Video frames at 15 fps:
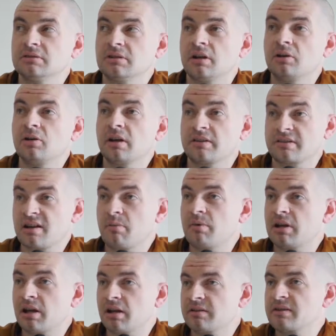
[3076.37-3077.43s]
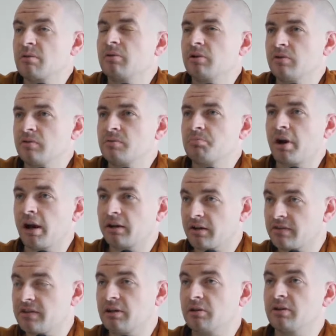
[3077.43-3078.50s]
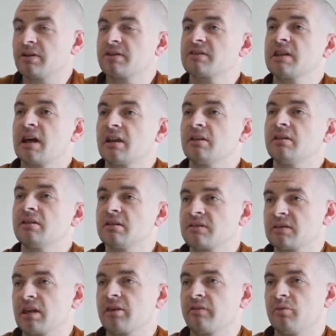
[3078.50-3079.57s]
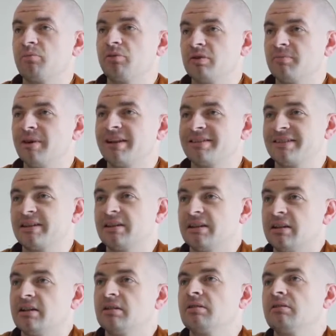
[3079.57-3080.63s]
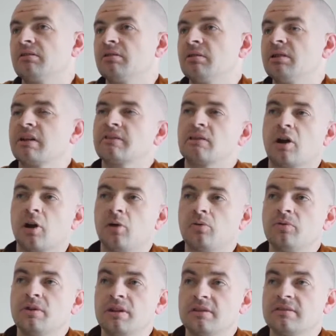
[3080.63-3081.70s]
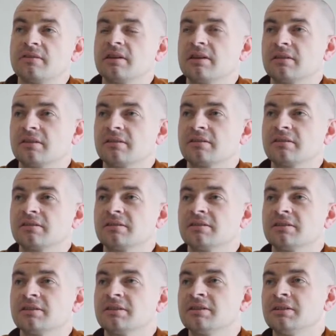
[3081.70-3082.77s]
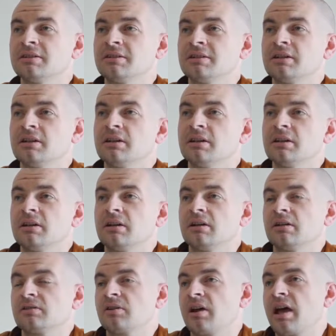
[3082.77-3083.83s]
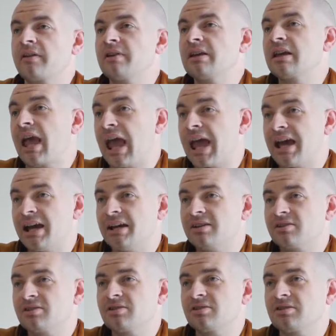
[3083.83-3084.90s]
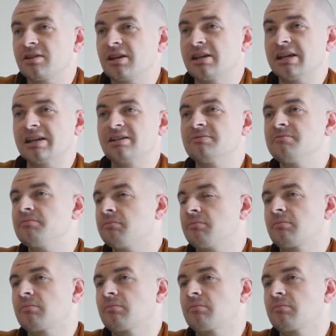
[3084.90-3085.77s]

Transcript: A samana, somebody who's practicing, or the son of the Buddha basically, doesn't own these things. So having cash, again,